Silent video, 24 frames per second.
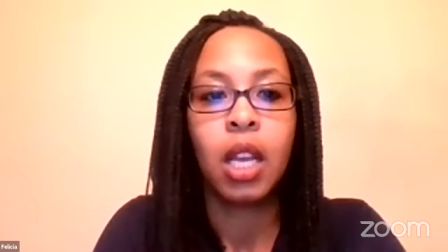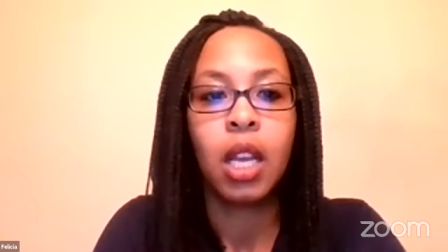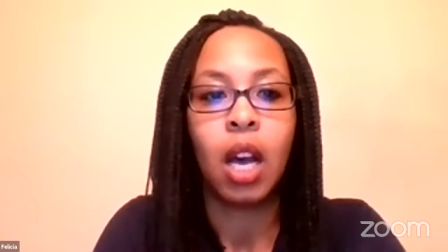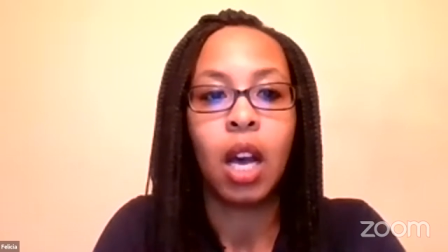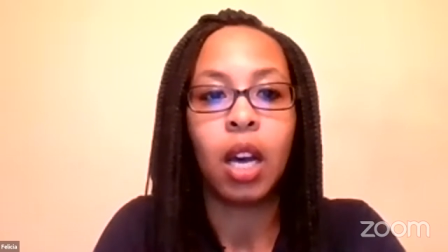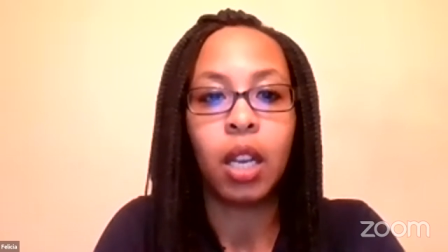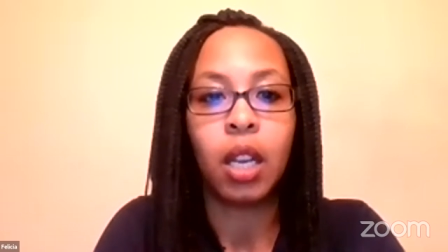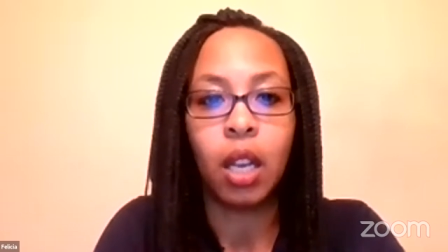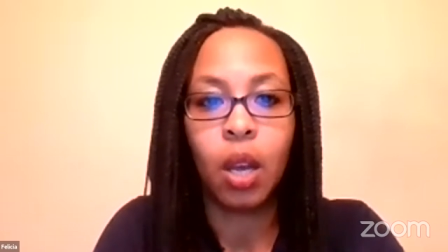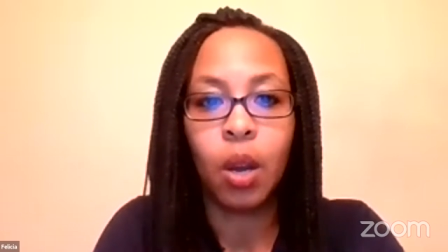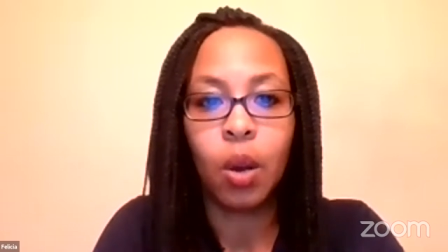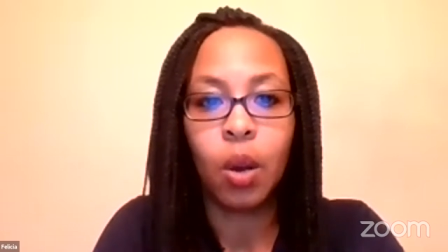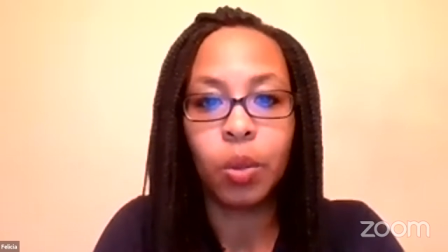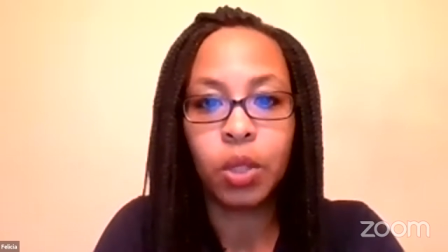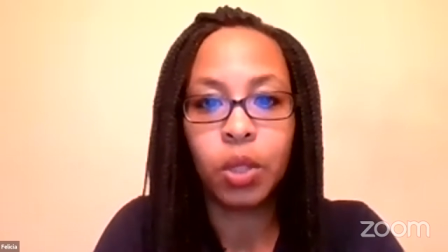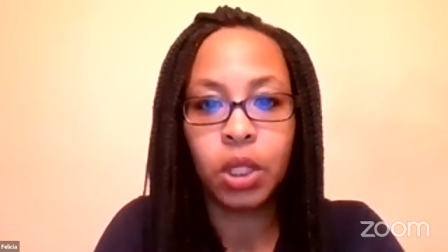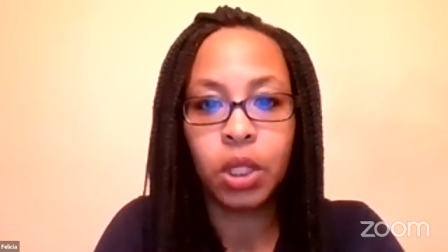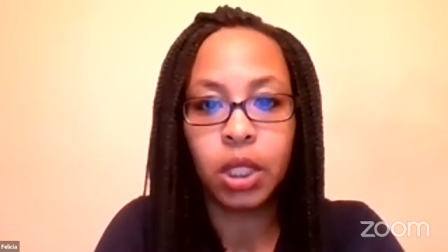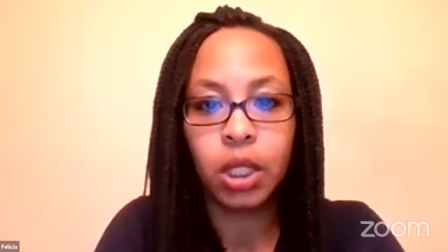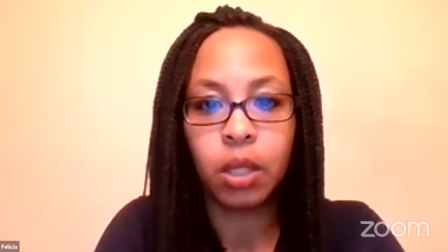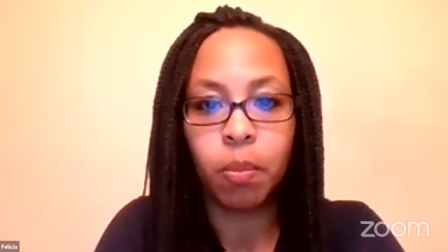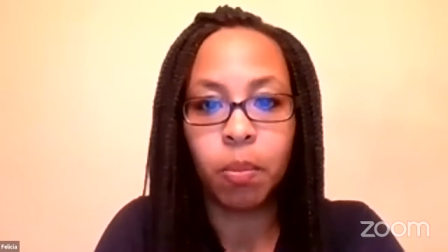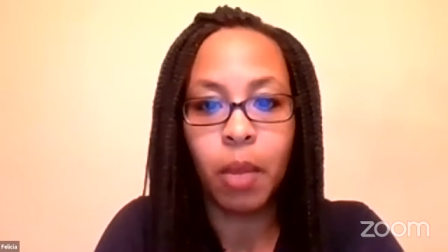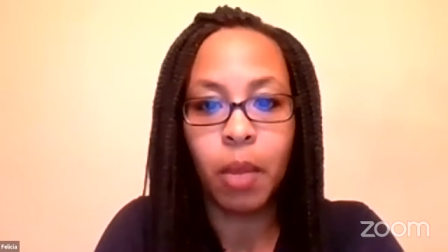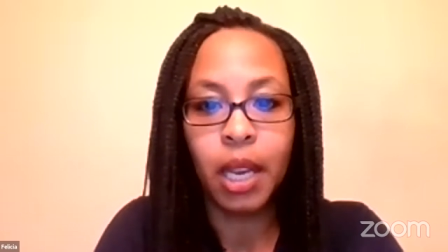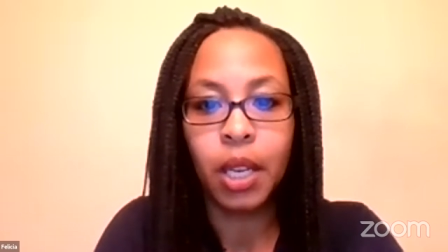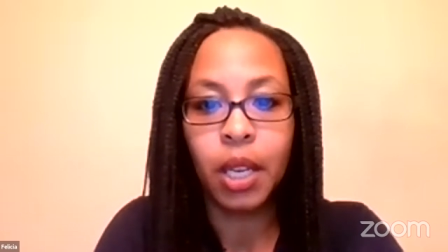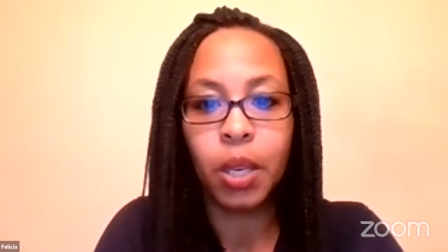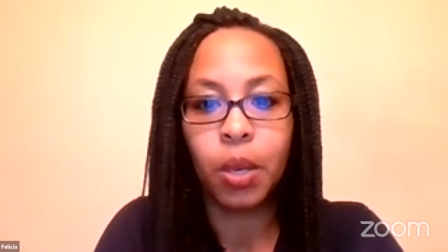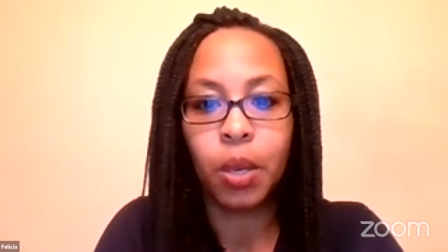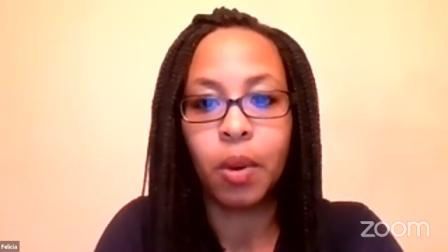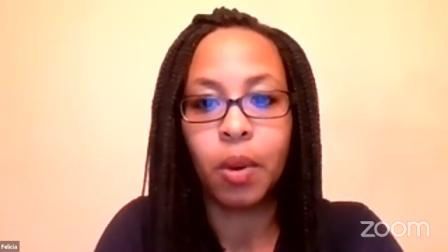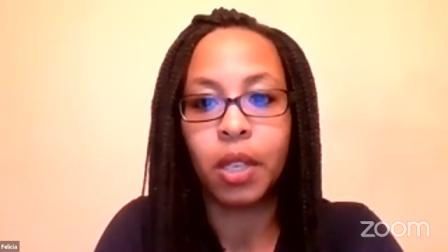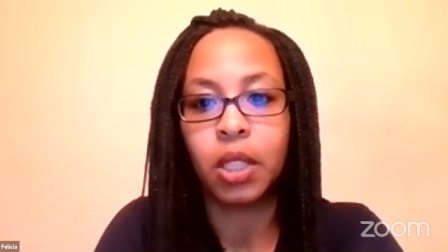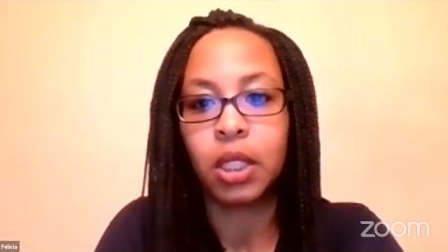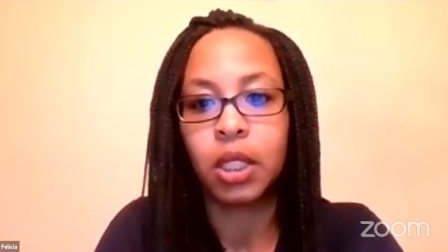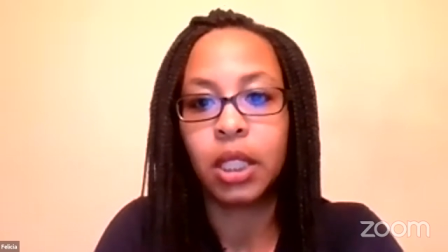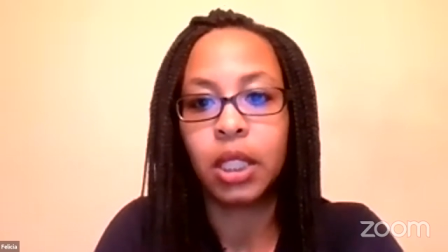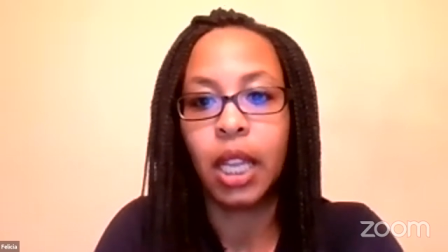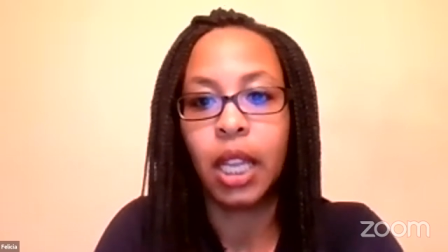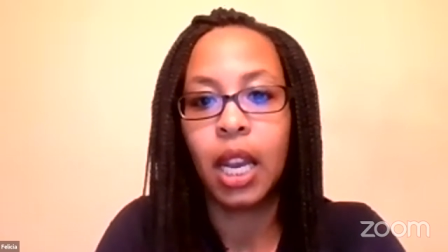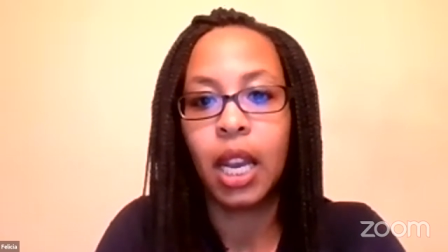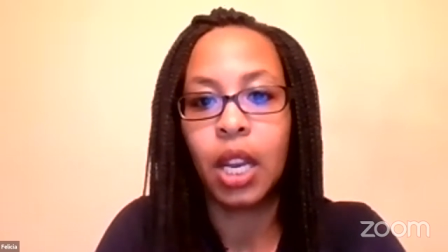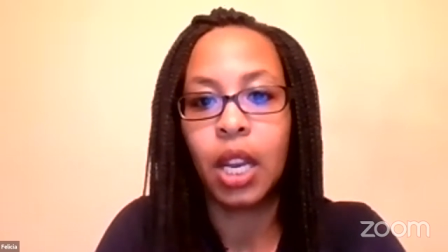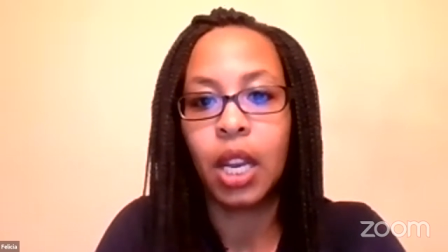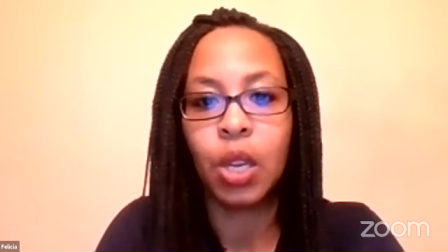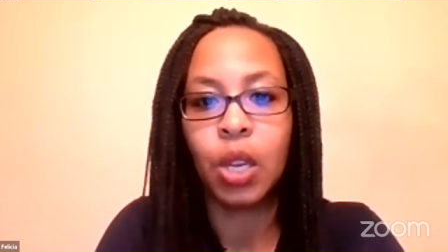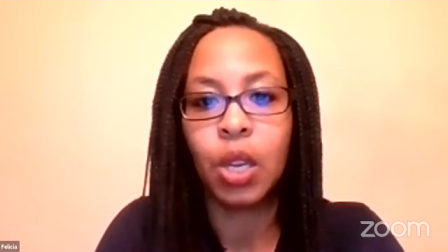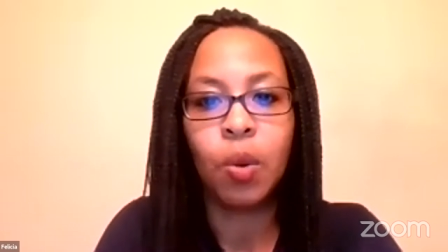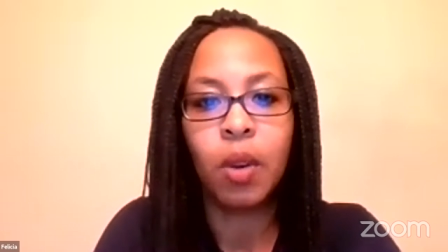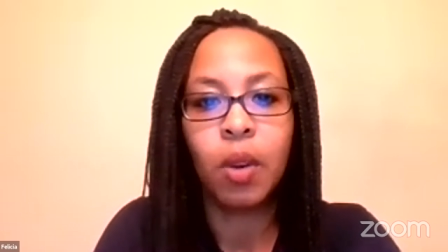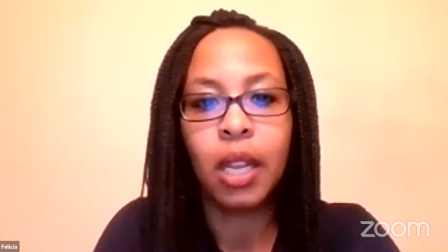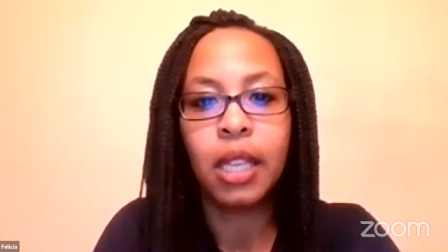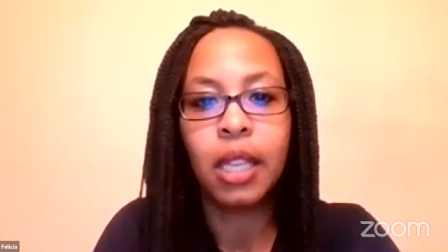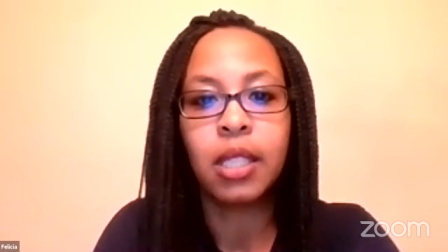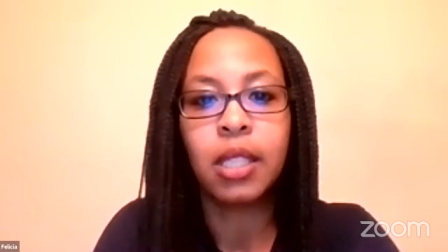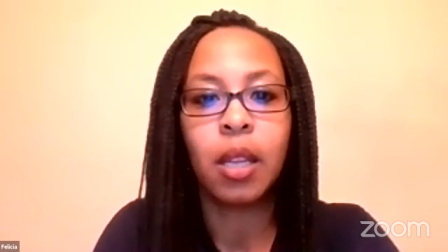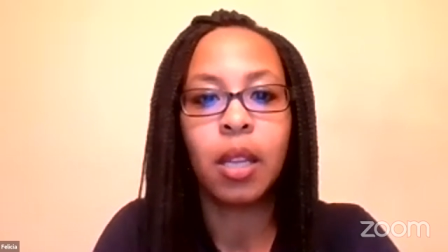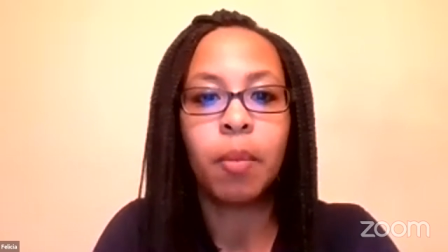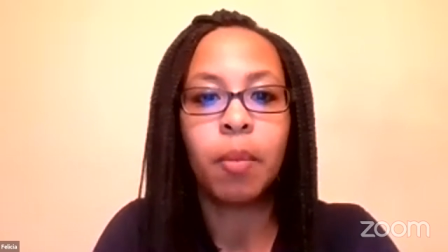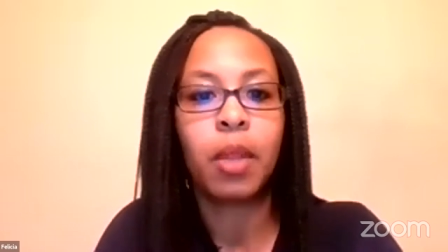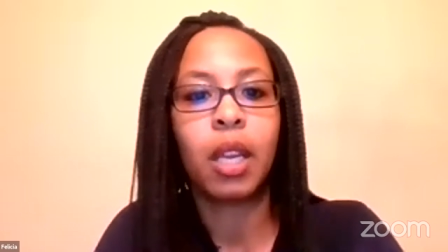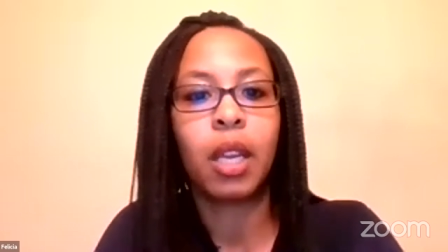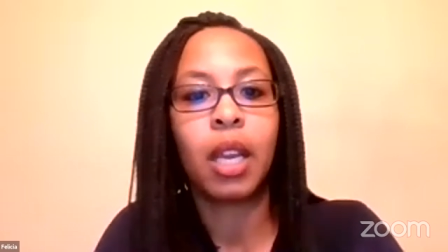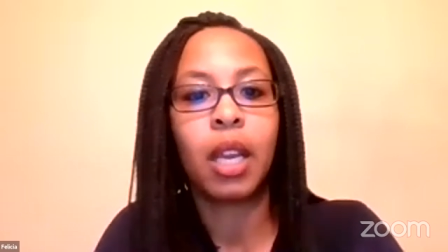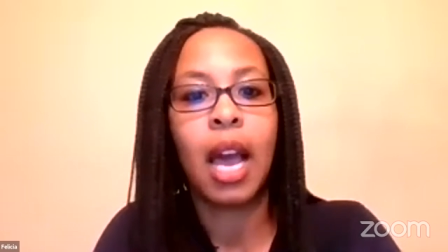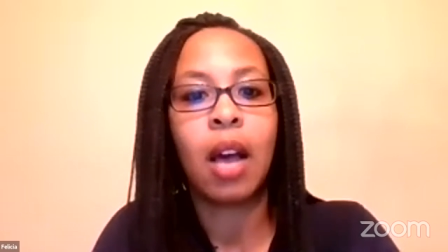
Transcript: alone should make you understand that you need something